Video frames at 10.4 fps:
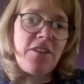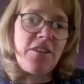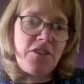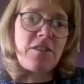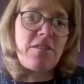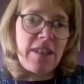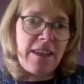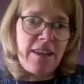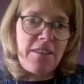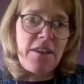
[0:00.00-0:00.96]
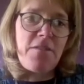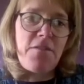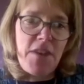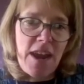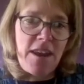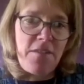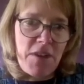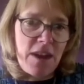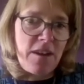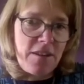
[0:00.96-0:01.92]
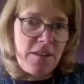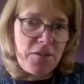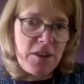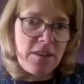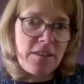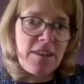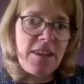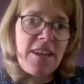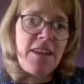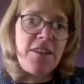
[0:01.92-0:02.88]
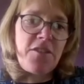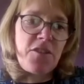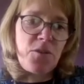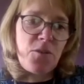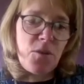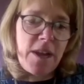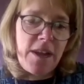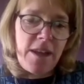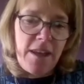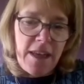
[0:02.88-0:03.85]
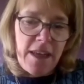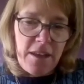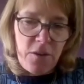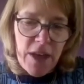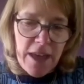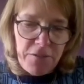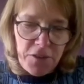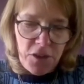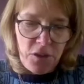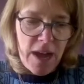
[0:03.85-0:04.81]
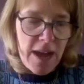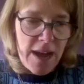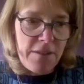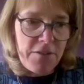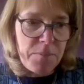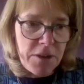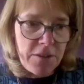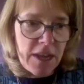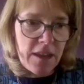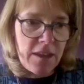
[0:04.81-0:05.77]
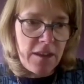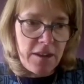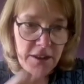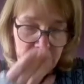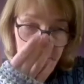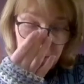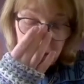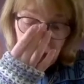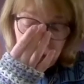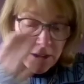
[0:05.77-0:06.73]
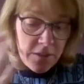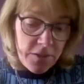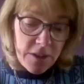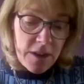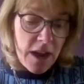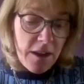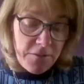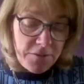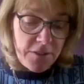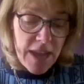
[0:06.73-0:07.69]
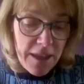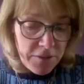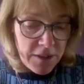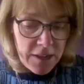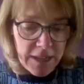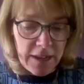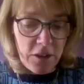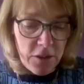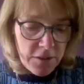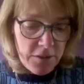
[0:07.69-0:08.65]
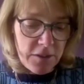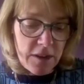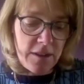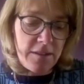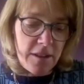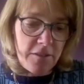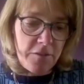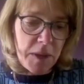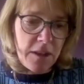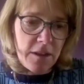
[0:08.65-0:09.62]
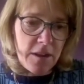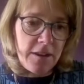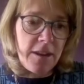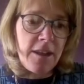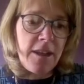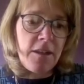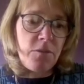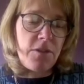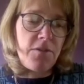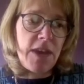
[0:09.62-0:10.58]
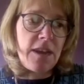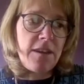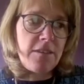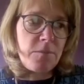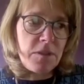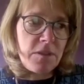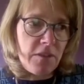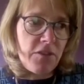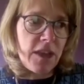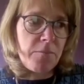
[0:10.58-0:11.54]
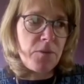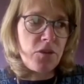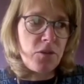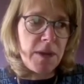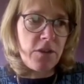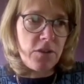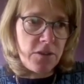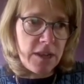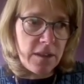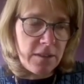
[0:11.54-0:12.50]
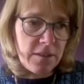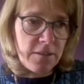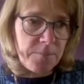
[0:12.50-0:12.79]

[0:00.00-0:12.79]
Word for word: just like that. They're very, very different. So if you have a particular, and th- there are definitely lots of studies that have been done with very specific probiotics